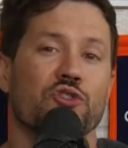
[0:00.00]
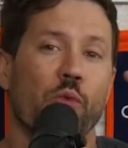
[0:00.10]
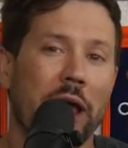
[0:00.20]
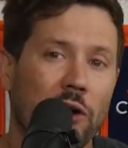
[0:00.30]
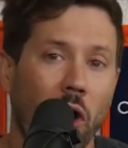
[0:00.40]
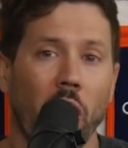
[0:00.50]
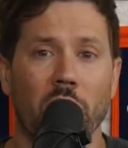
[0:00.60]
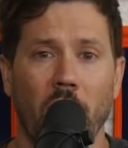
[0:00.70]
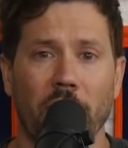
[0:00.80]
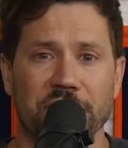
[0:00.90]
you wait
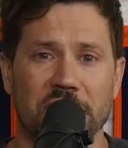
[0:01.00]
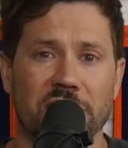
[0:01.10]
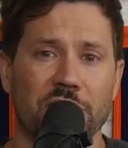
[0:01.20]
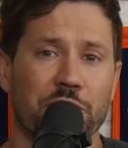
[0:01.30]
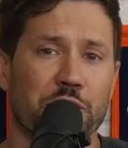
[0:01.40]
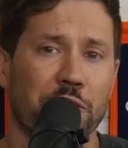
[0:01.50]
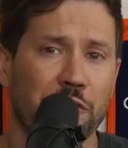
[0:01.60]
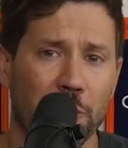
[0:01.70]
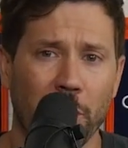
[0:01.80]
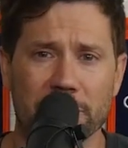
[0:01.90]
all offseason for your
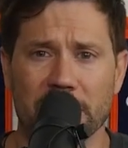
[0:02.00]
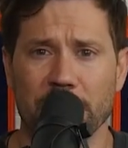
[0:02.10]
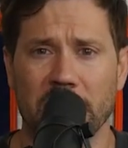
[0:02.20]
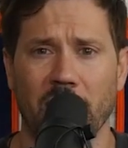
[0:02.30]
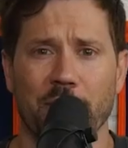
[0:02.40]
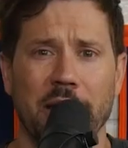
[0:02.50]
football team to come